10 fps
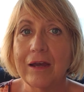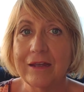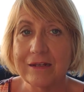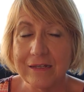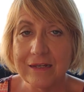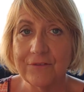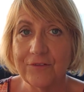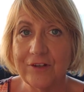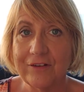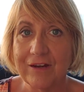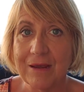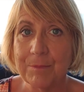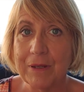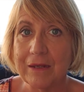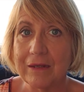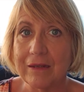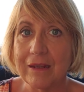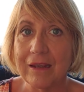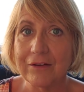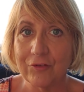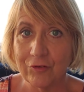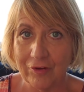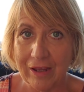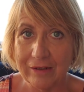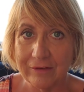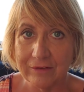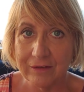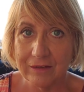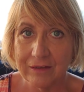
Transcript: an EFT tapping exercise